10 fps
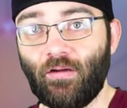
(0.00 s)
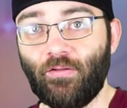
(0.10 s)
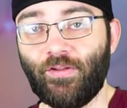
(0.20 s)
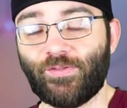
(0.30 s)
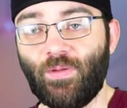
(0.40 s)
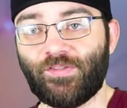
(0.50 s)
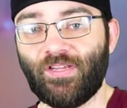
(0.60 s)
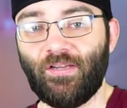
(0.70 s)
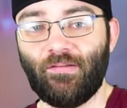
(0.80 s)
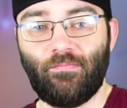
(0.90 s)
on this
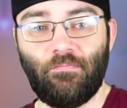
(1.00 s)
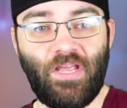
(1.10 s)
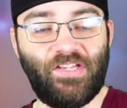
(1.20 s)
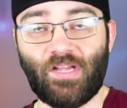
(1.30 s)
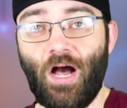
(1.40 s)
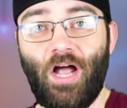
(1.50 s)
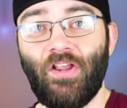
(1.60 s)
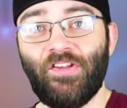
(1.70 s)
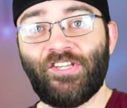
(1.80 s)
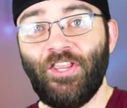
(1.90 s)
website, it's
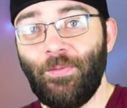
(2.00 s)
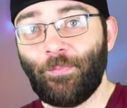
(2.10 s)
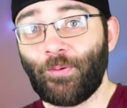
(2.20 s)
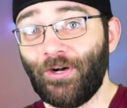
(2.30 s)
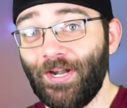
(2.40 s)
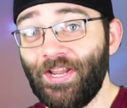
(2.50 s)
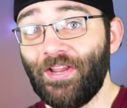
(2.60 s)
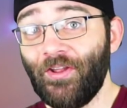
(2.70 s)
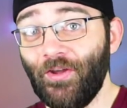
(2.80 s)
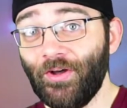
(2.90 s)
honestly pretty
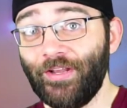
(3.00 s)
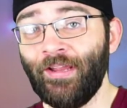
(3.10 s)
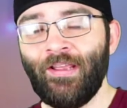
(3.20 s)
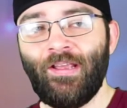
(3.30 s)
good.